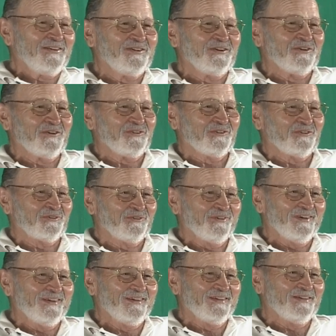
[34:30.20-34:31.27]
to the
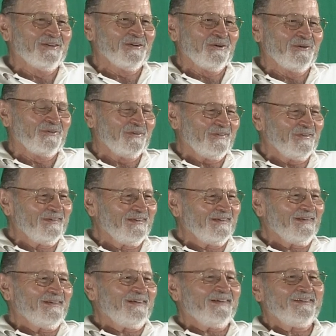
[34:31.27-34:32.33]
chagrin of the owner.
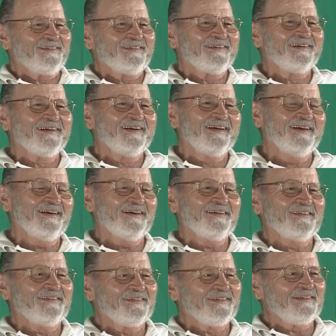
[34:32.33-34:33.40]

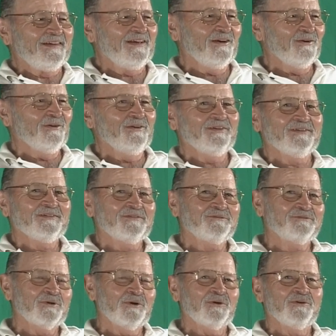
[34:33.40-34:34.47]
And Harry and
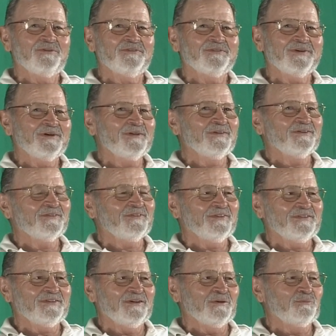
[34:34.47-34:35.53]
Fern, I don't
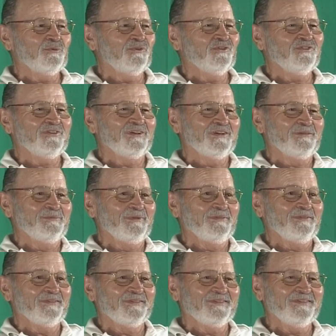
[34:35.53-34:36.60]
think they appreciated me.
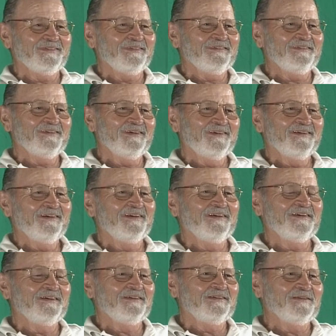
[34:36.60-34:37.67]

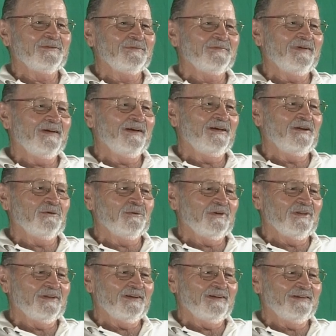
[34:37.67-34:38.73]
And uh,
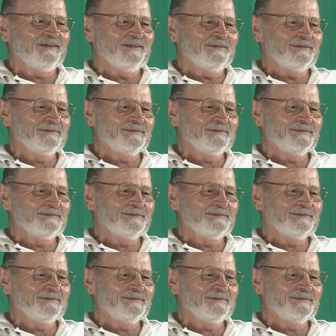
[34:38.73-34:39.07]
anyway, they, uh,